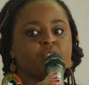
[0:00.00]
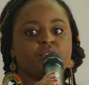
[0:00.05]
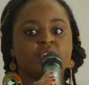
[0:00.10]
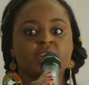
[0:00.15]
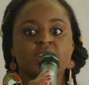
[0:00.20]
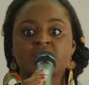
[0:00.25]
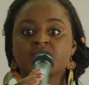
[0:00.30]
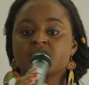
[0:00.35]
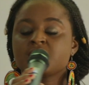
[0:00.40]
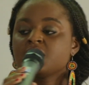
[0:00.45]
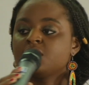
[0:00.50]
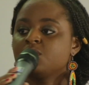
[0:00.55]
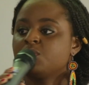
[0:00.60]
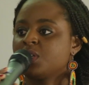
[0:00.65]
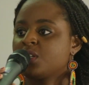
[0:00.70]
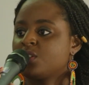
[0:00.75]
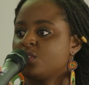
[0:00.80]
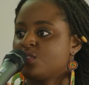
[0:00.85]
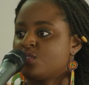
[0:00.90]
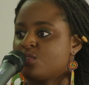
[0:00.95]
The
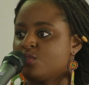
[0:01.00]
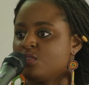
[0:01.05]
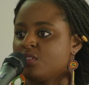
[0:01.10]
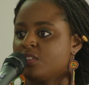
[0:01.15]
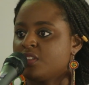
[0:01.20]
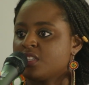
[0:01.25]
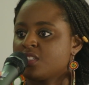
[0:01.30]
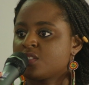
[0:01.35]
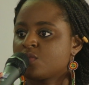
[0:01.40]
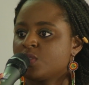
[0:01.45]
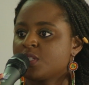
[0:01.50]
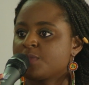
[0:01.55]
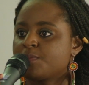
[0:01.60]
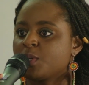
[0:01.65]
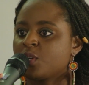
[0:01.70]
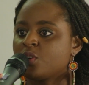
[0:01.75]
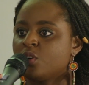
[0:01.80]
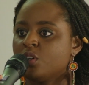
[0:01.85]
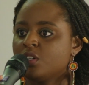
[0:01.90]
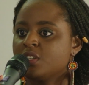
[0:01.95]
reason we could do this was
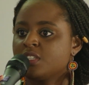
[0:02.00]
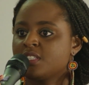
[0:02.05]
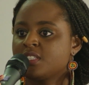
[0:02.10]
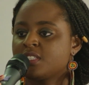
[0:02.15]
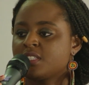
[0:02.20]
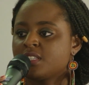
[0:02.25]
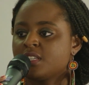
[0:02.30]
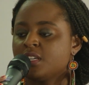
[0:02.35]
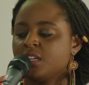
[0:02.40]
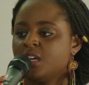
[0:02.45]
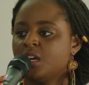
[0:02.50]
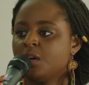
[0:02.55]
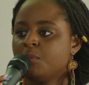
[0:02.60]
because